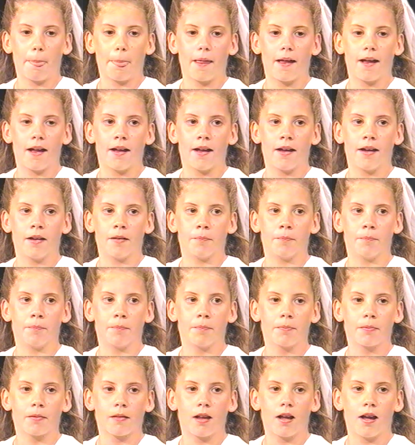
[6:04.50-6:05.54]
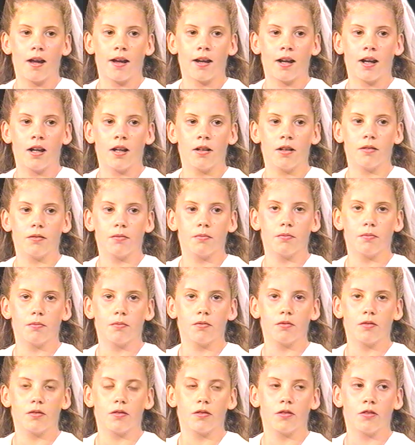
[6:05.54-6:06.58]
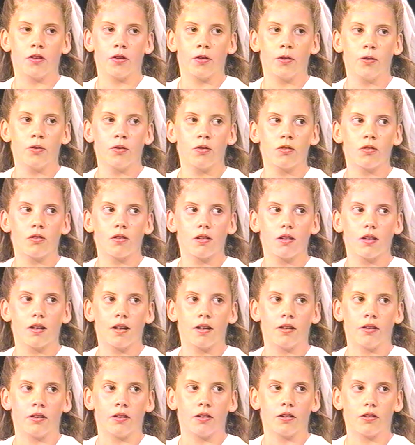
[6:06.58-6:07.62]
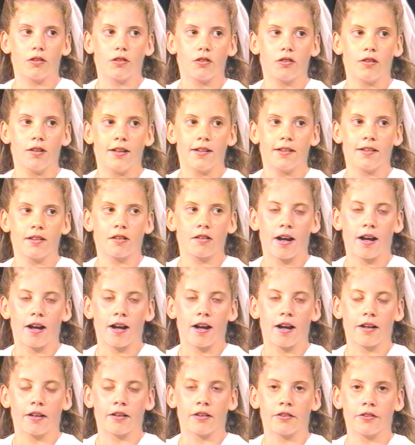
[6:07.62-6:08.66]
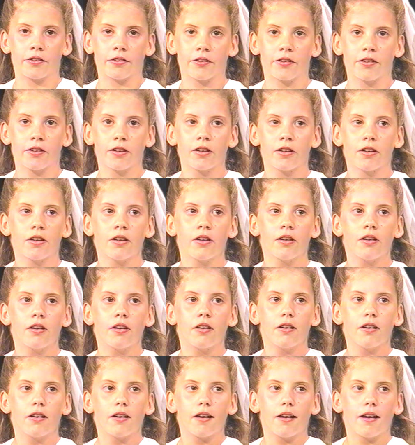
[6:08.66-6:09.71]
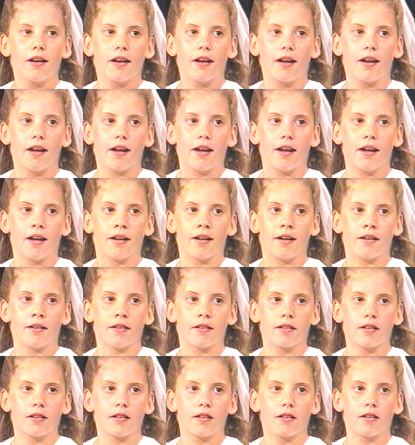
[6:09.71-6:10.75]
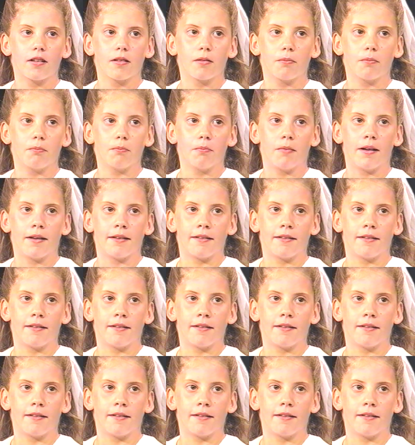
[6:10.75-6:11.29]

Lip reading: I got juice and cheese and crackers, and my